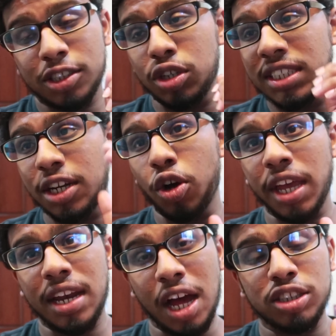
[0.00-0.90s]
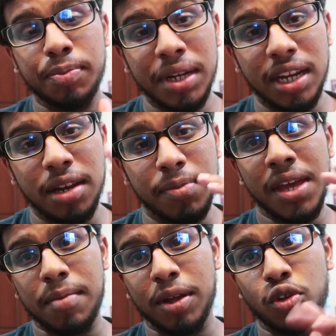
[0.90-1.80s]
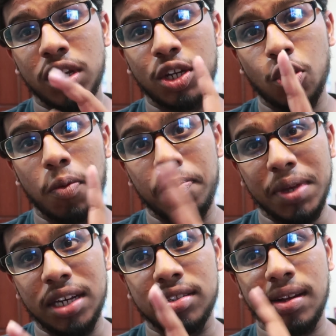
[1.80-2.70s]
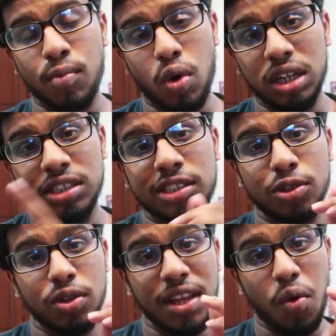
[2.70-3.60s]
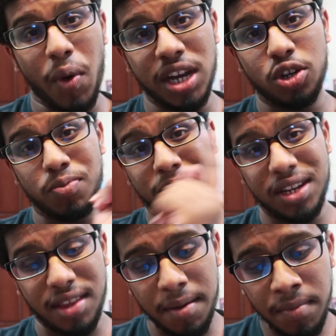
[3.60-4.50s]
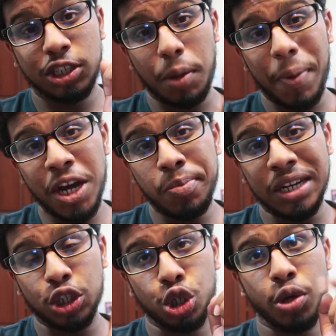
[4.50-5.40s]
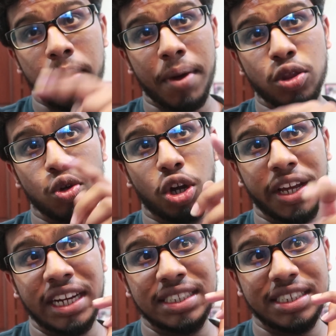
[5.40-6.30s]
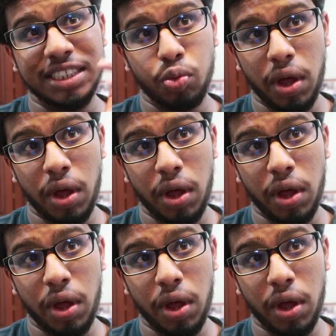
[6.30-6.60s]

So he said, "Okay, now it's a bit late. Me and Matu need to go meet someone." So they went to meet them. So the plan to meet Joshua and Matu got cancelled as